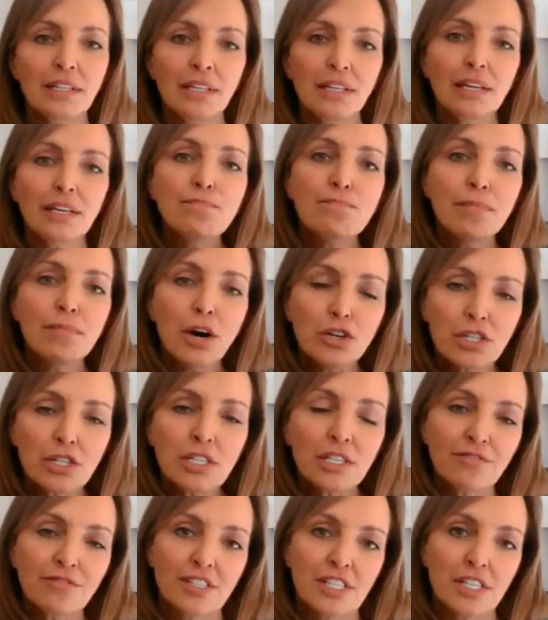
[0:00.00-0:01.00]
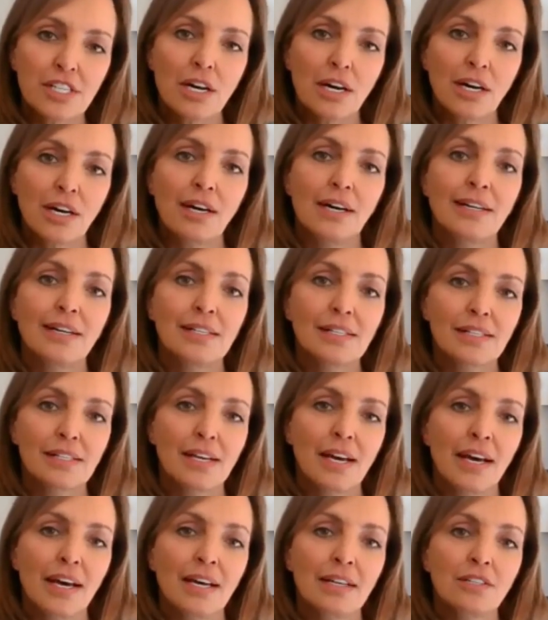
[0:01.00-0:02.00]
the emotive ties
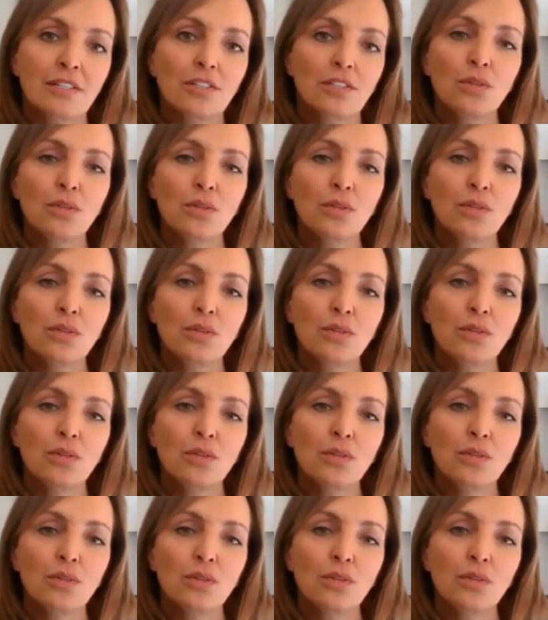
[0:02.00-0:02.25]
and